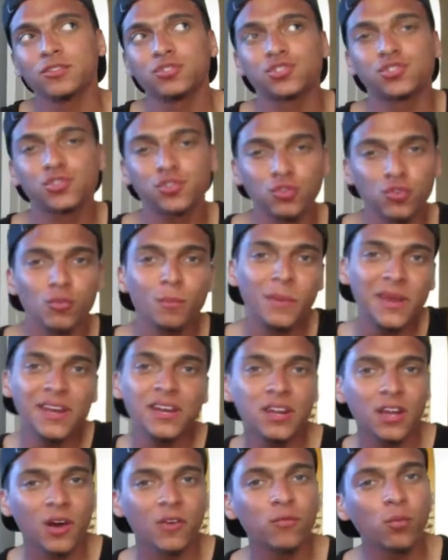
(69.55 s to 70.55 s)
true
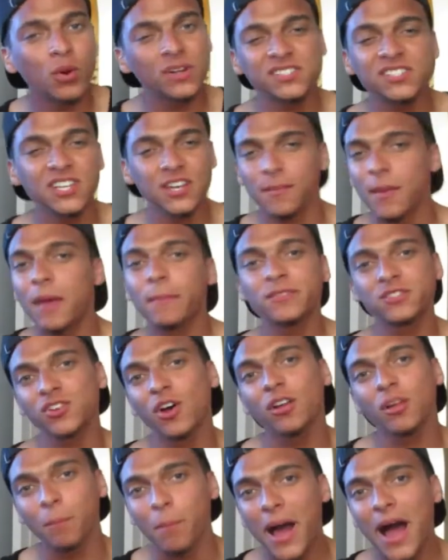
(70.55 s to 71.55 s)
meaning of what Team AIM is
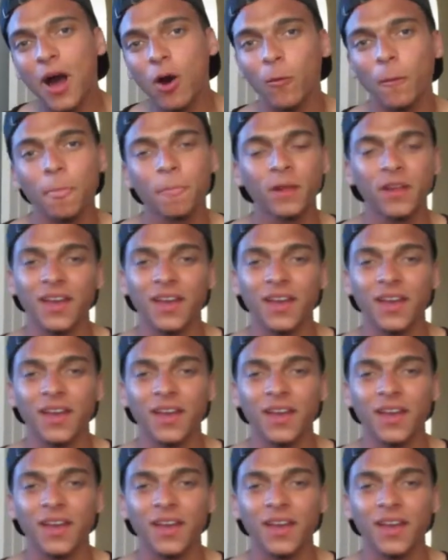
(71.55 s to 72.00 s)
all about,